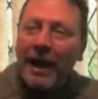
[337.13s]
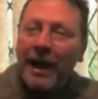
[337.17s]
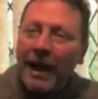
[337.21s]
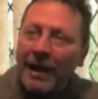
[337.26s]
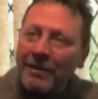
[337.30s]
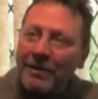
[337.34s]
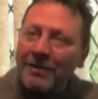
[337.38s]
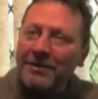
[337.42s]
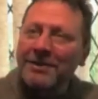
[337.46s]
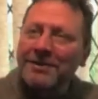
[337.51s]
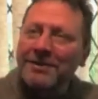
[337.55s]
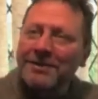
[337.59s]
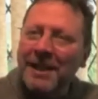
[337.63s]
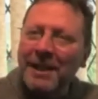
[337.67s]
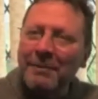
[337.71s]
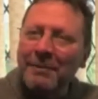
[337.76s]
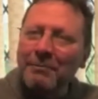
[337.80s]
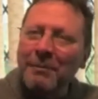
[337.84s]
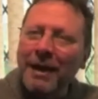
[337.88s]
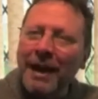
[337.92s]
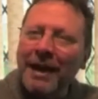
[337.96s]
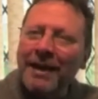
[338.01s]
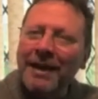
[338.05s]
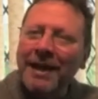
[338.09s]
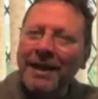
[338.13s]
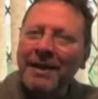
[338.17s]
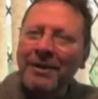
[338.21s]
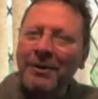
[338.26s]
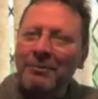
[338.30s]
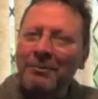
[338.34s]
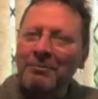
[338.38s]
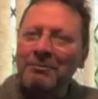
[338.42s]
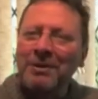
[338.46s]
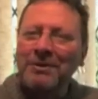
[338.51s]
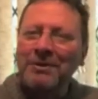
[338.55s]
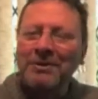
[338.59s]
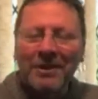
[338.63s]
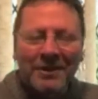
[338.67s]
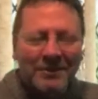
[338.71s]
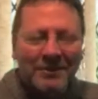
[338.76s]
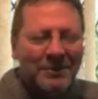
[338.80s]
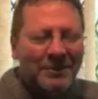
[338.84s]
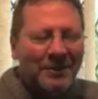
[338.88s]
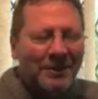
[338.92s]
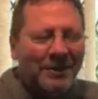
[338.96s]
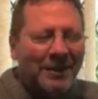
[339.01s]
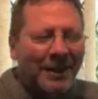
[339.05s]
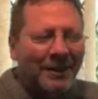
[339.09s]
And I'd just keep them hanging on, because
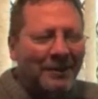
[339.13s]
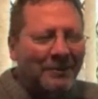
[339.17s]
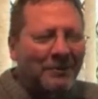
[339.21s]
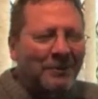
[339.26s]
the